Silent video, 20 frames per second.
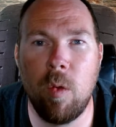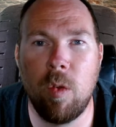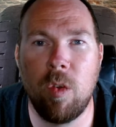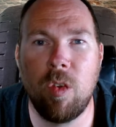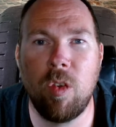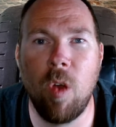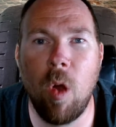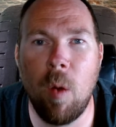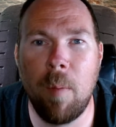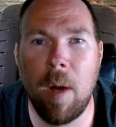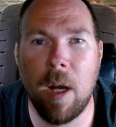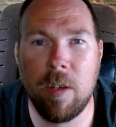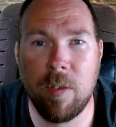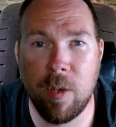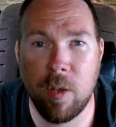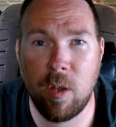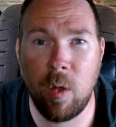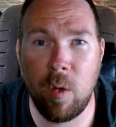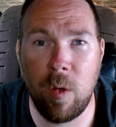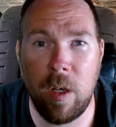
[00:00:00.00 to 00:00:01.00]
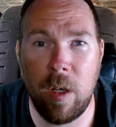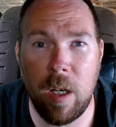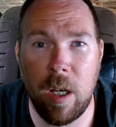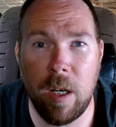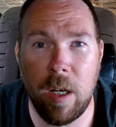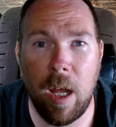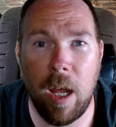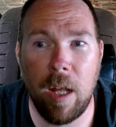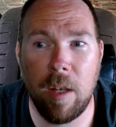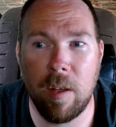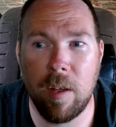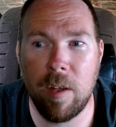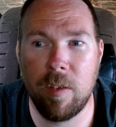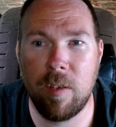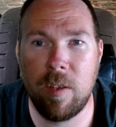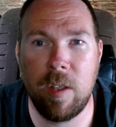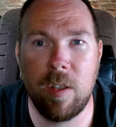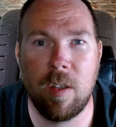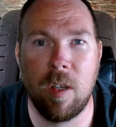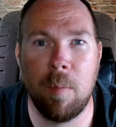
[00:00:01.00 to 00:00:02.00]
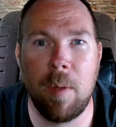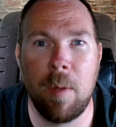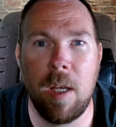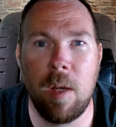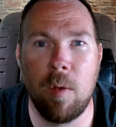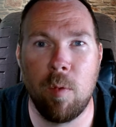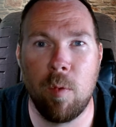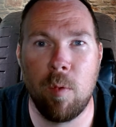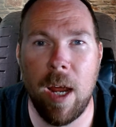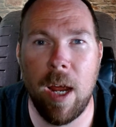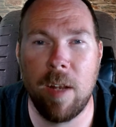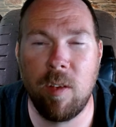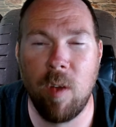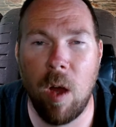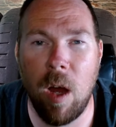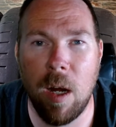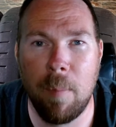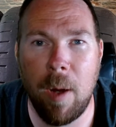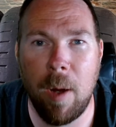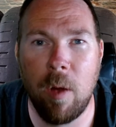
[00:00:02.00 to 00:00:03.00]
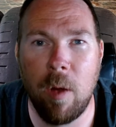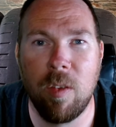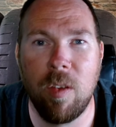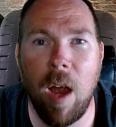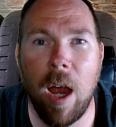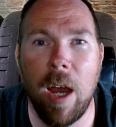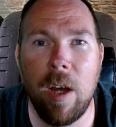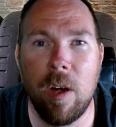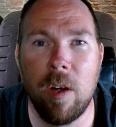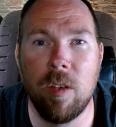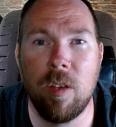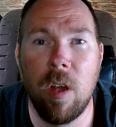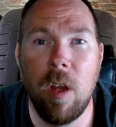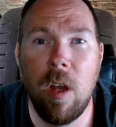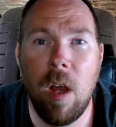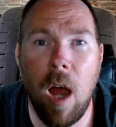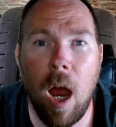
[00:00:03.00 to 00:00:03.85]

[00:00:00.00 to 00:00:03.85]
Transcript: so much for tuning in and listening to me rant on about tires.